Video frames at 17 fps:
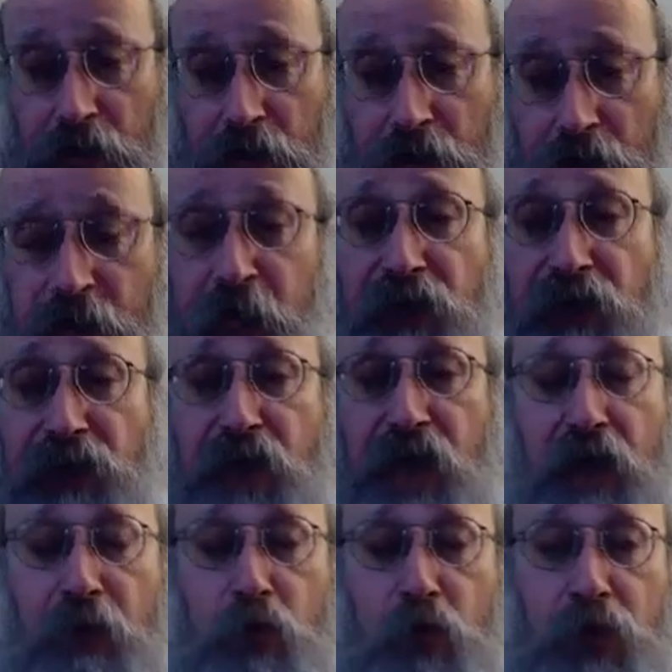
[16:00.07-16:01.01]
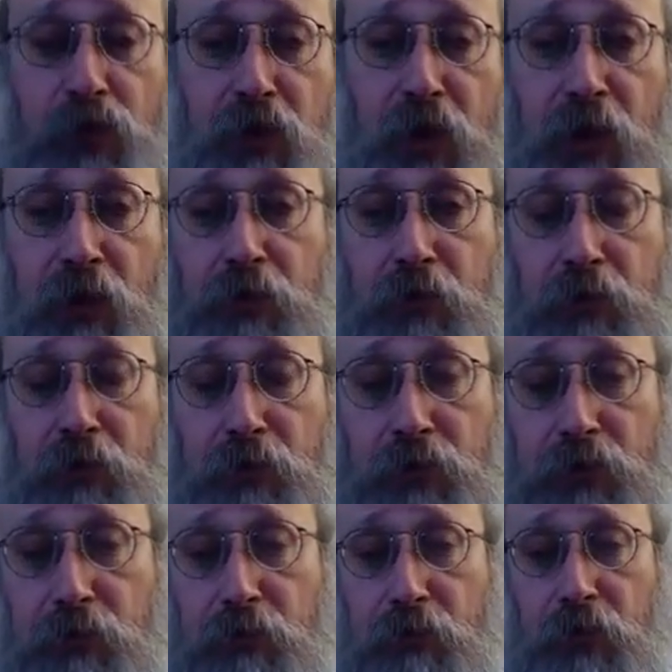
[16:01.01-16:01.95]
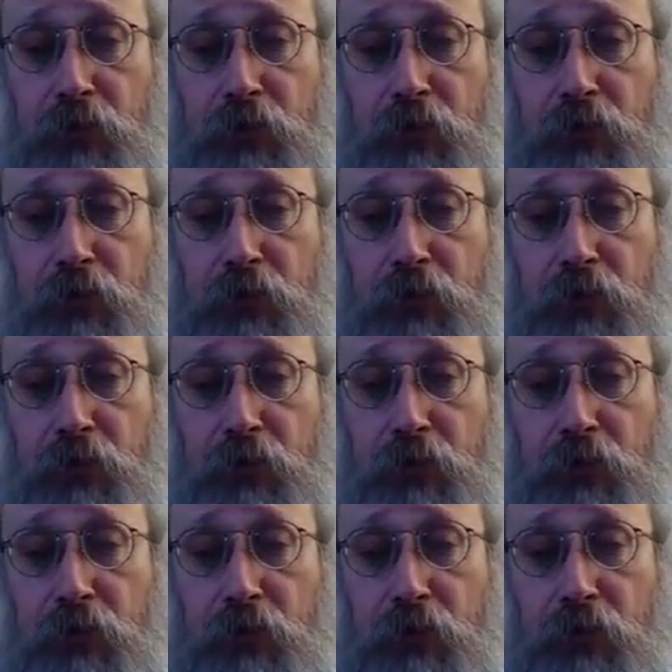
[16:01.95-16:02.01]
spend time with others,